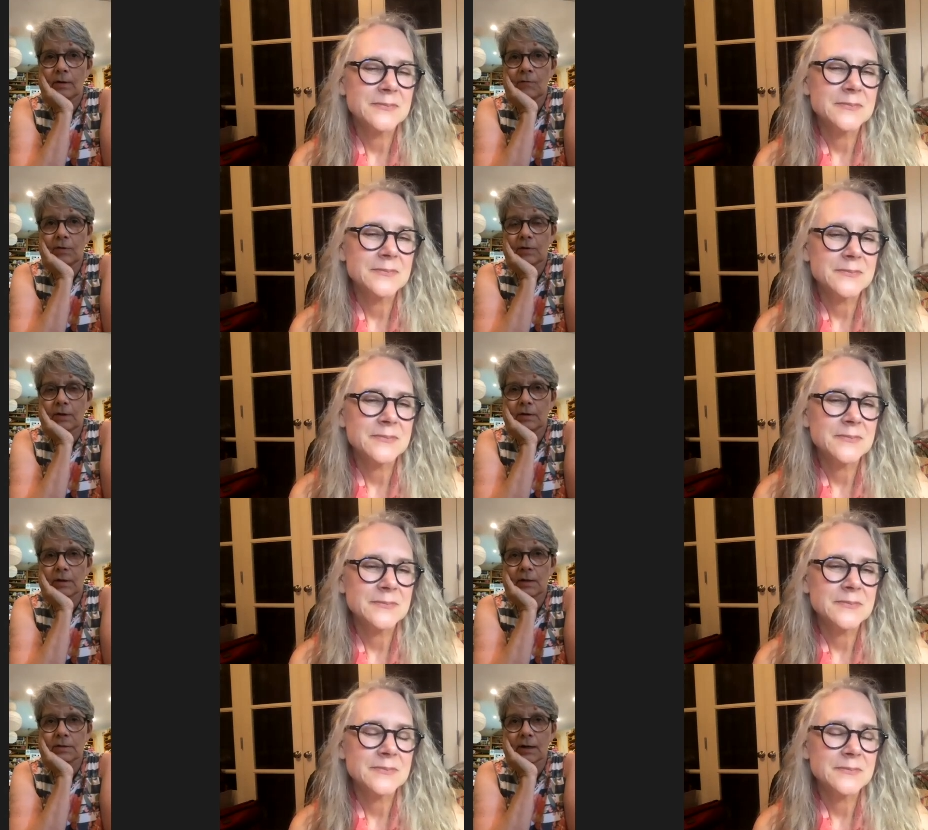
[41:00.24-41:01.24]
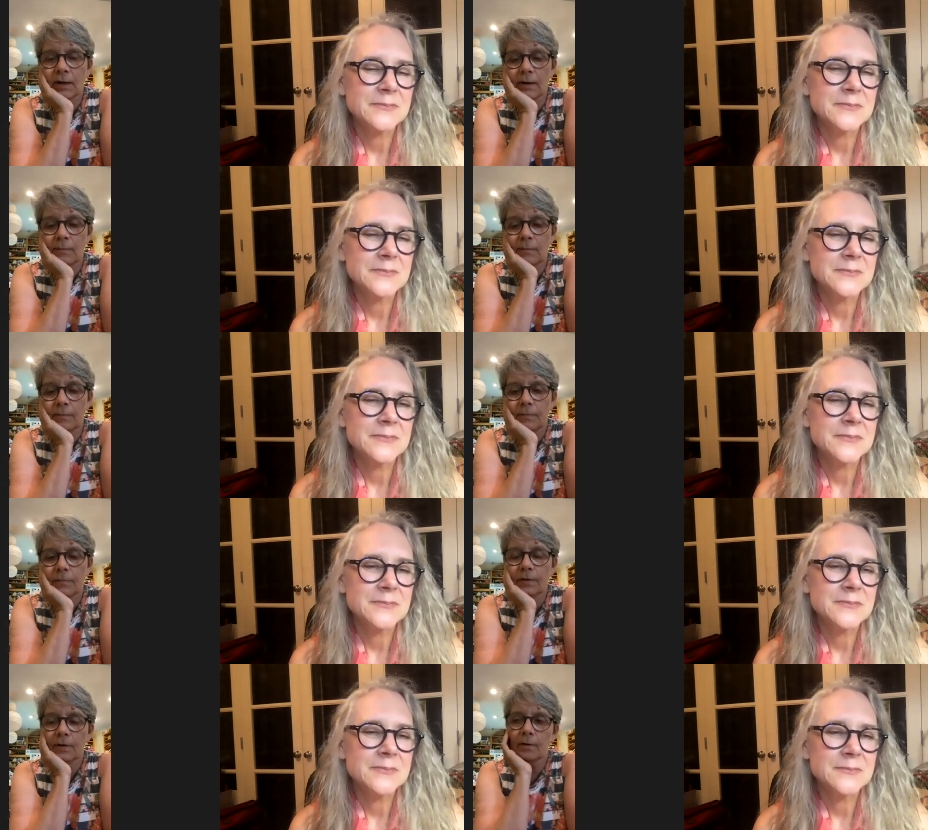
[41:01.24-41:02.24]
Speaker 1: everything takes time.
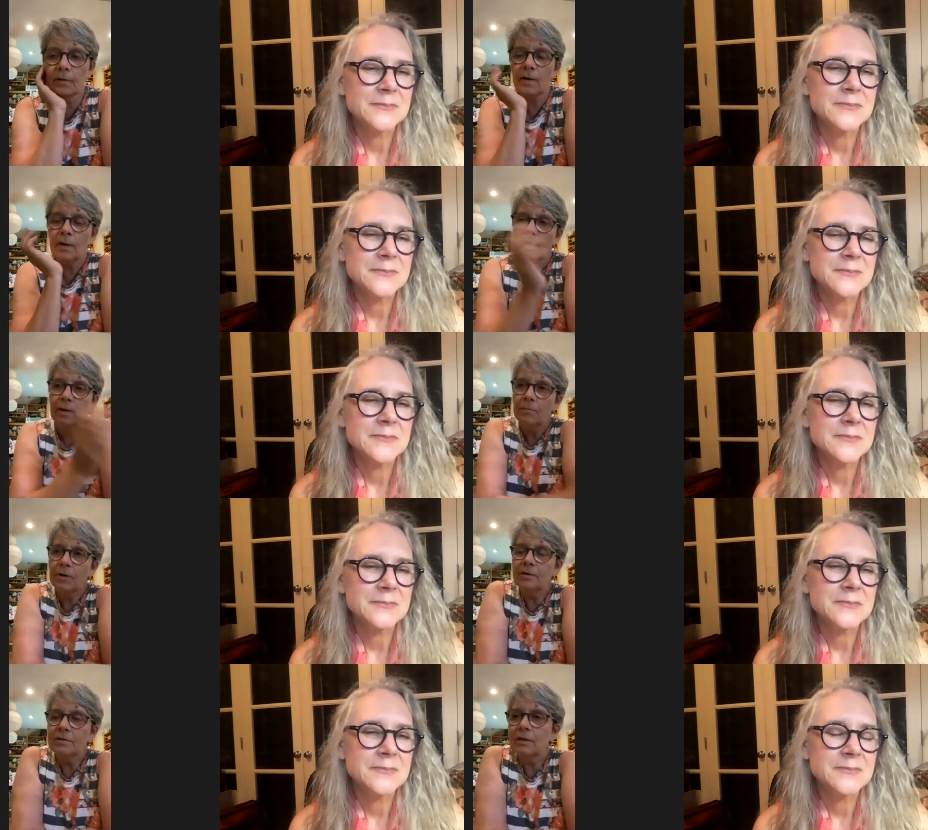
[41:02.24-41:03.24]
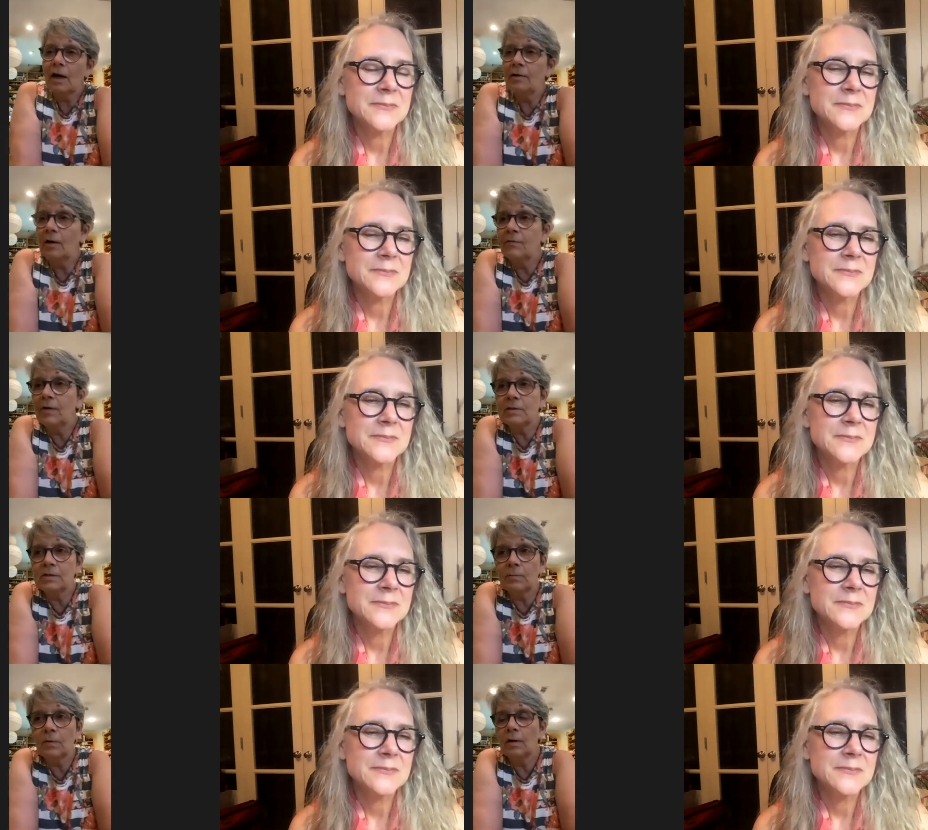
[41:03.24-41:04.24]
So, but I've had
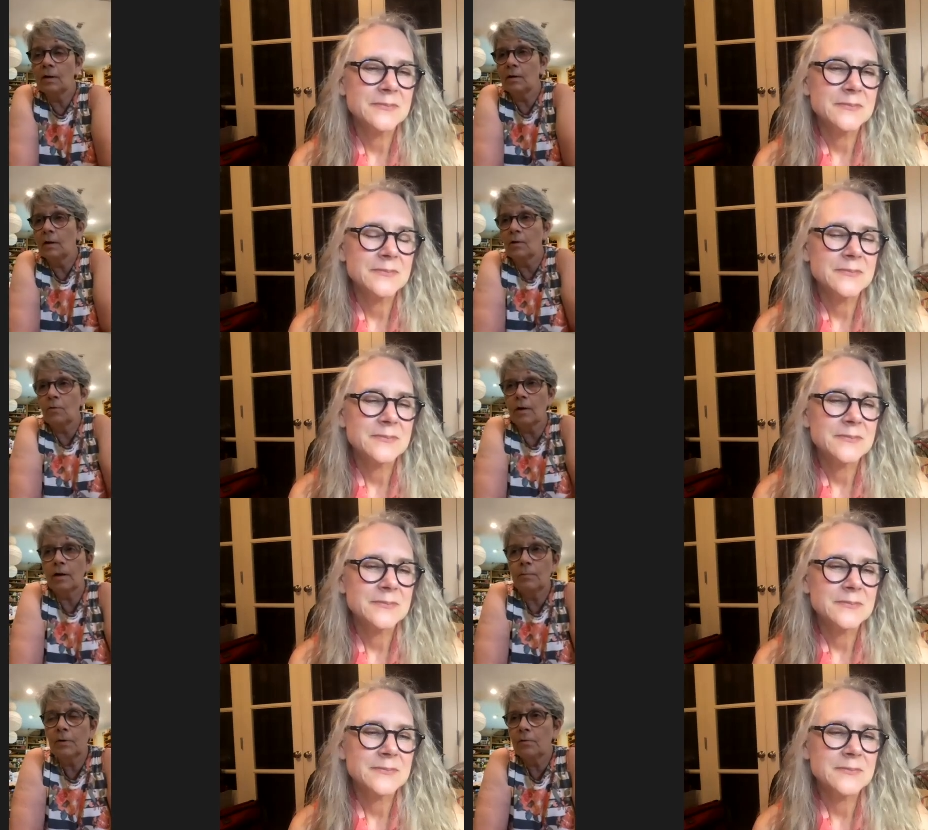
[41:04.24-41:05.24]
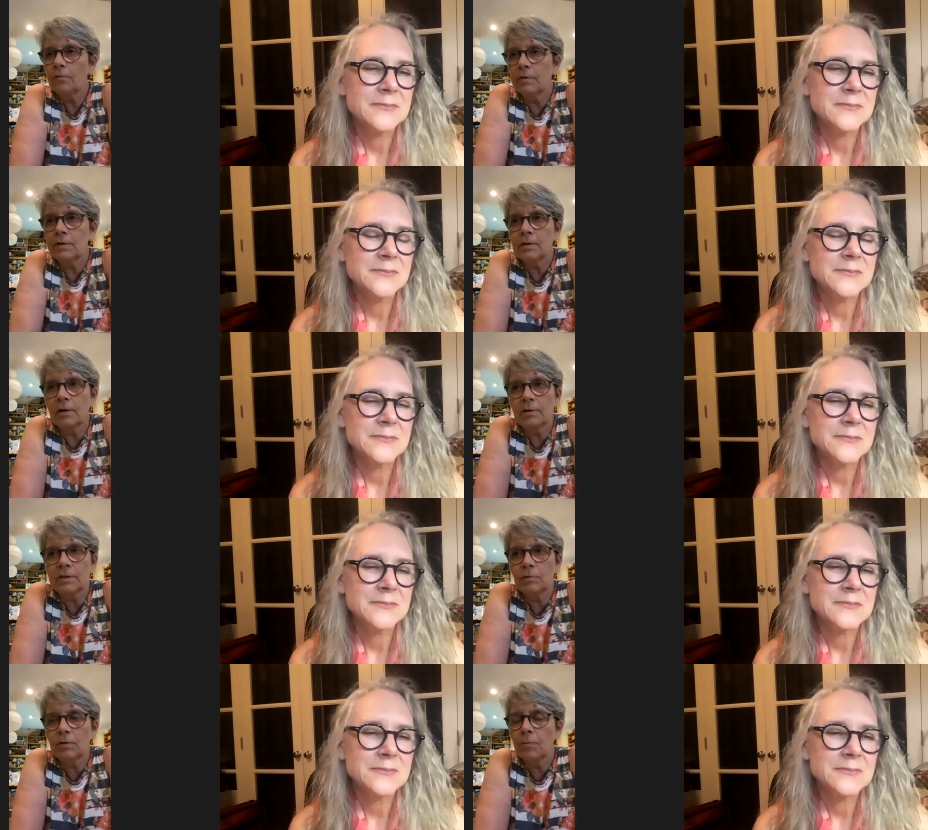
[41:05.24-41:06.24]
some incredible
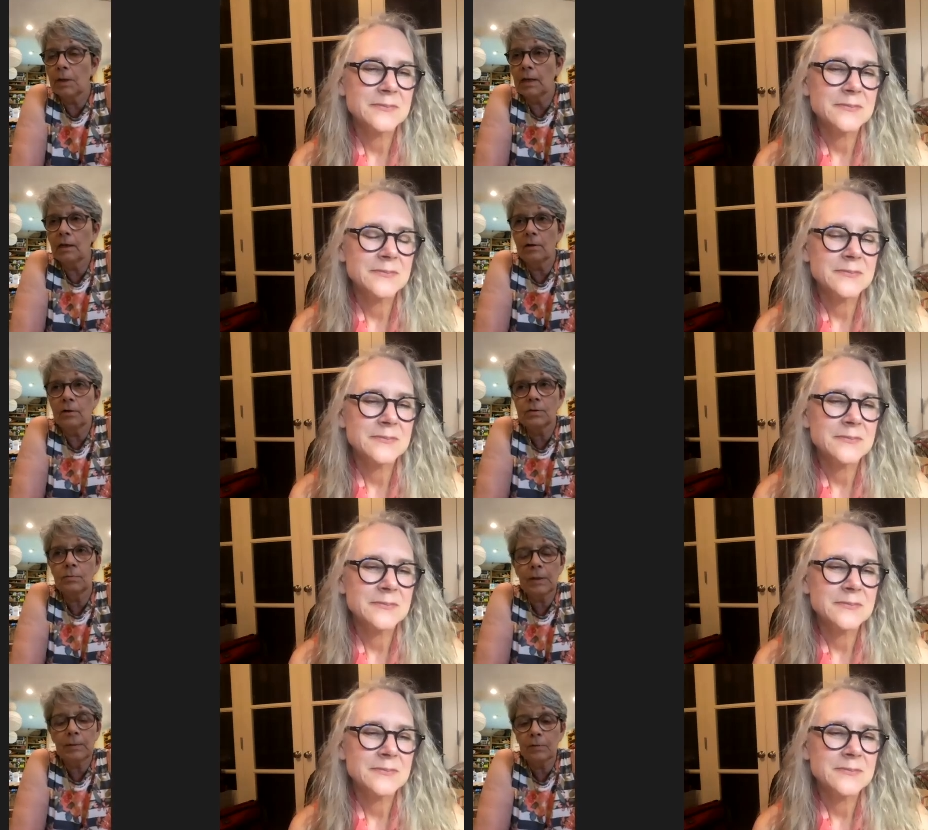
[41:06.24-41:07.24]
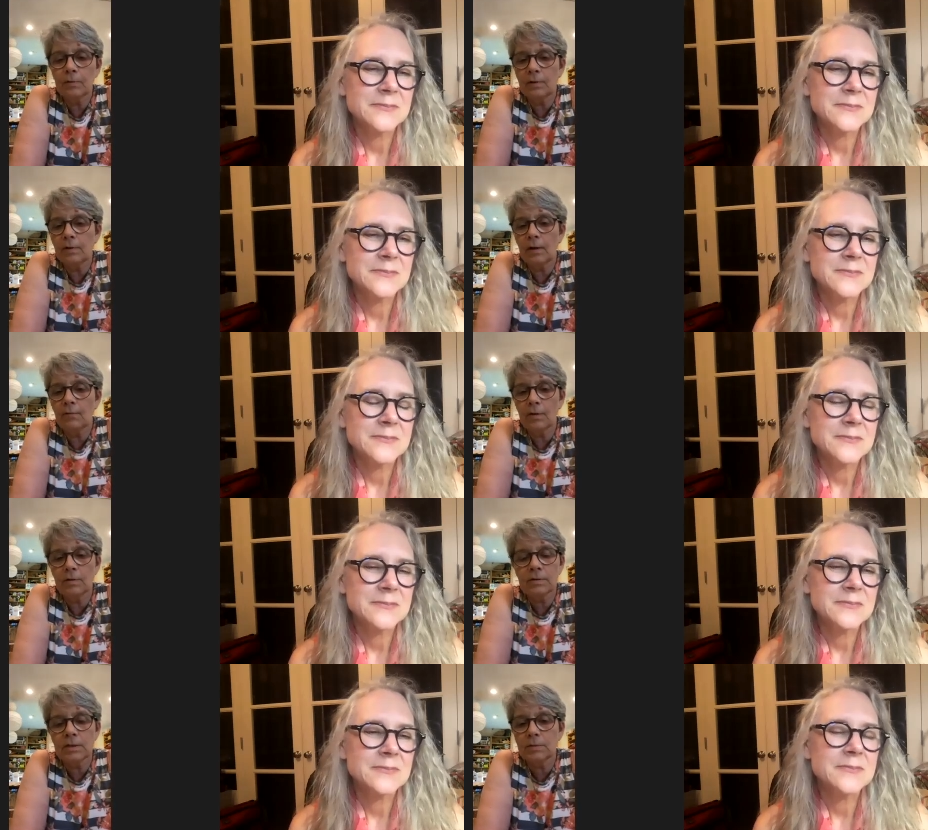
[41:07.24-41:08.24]
results with beginners, people who had never
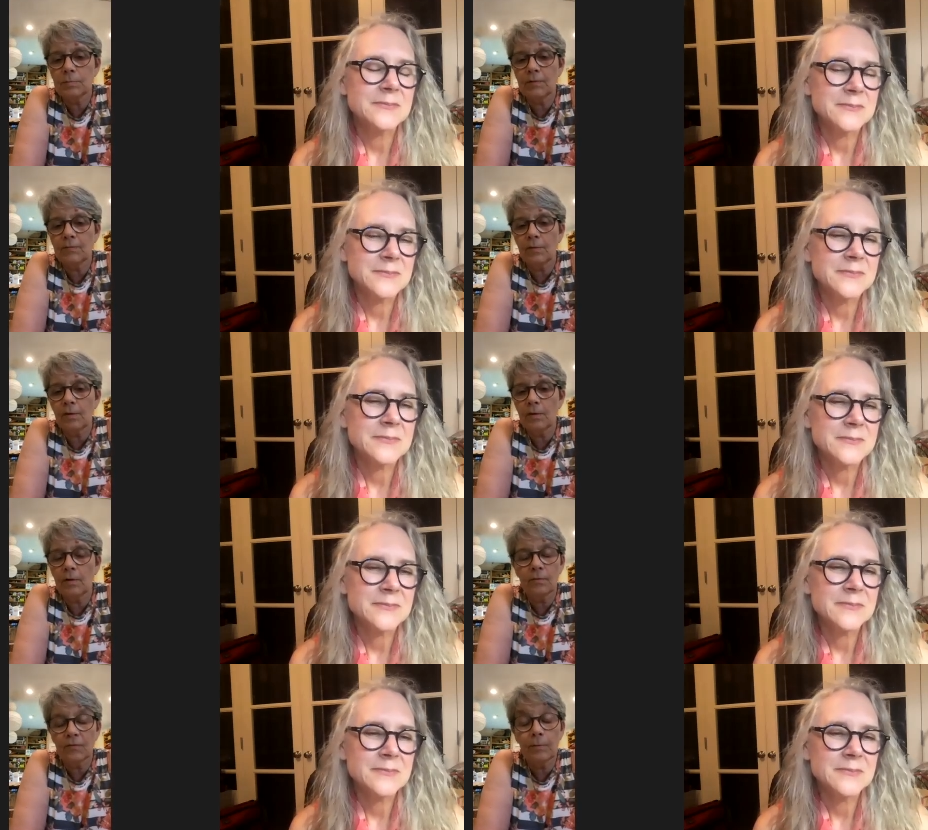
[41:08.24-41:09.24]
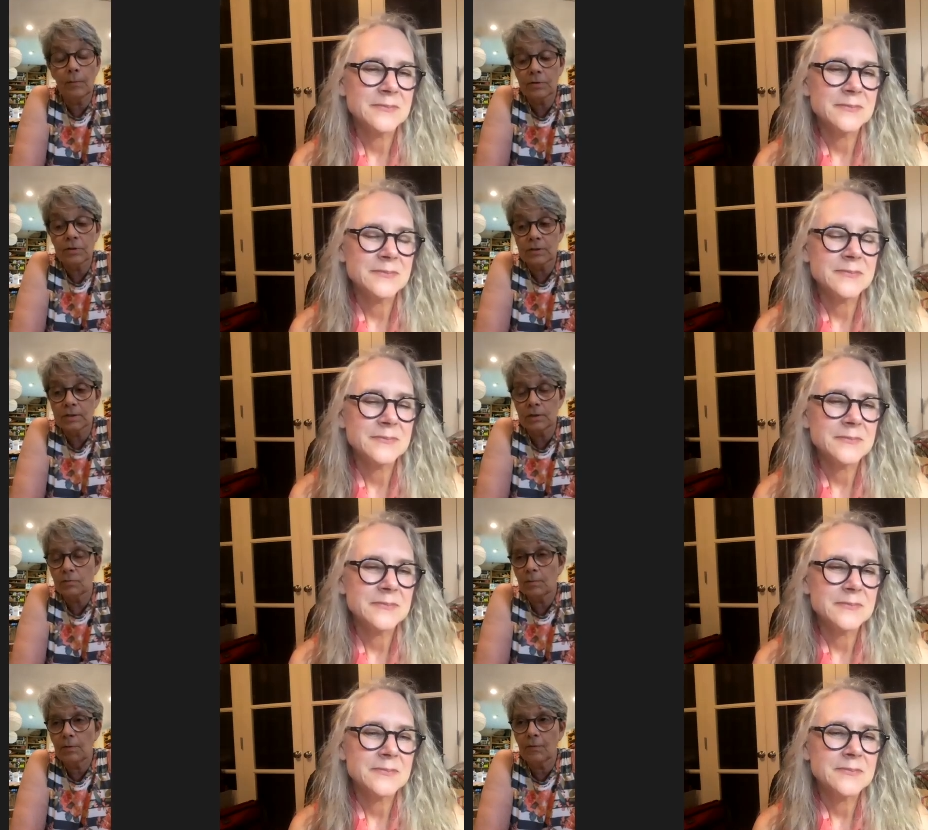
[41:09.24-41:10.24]
stitched before or free motion
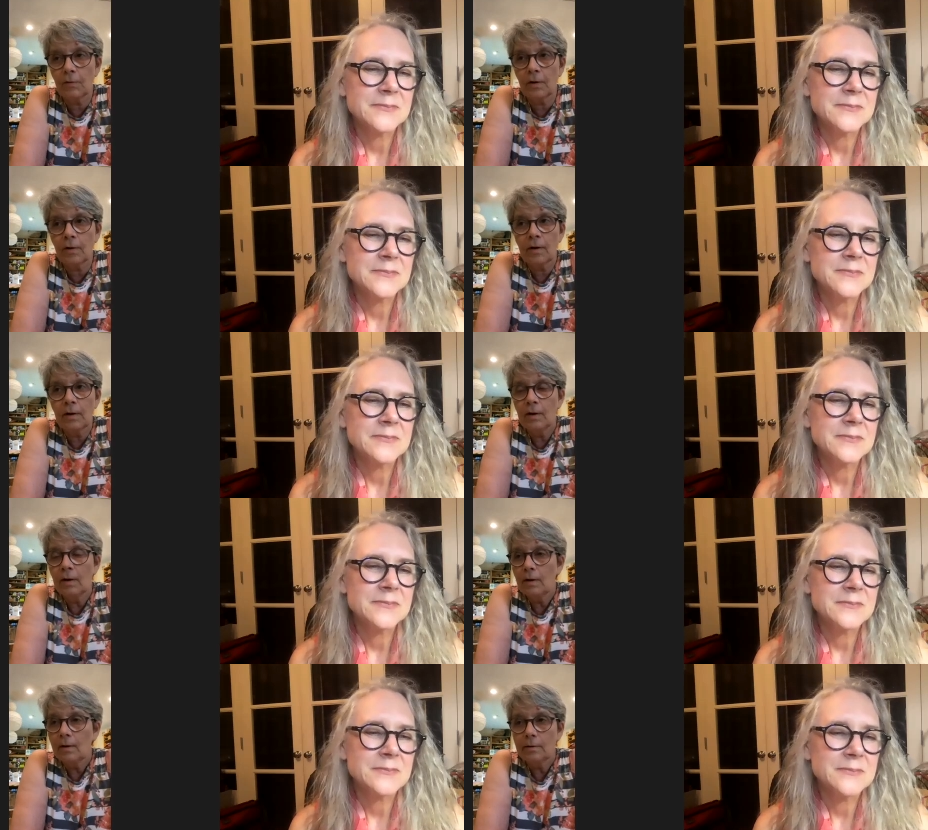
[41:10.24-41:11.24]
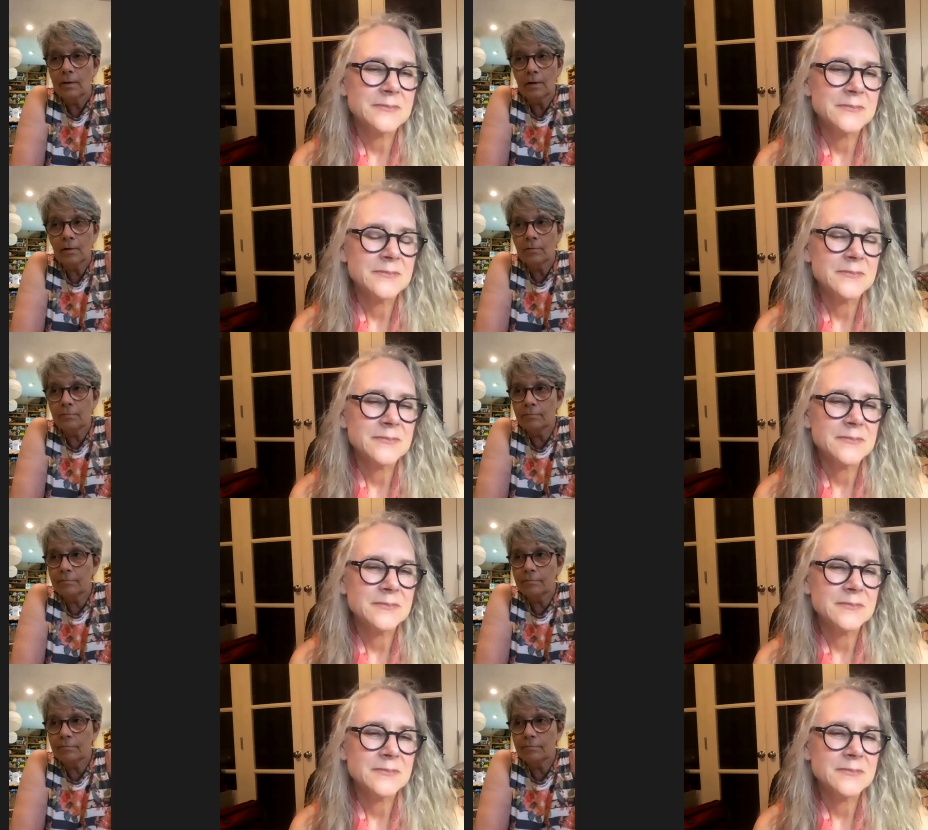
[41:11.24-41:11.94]
stitched before, you know,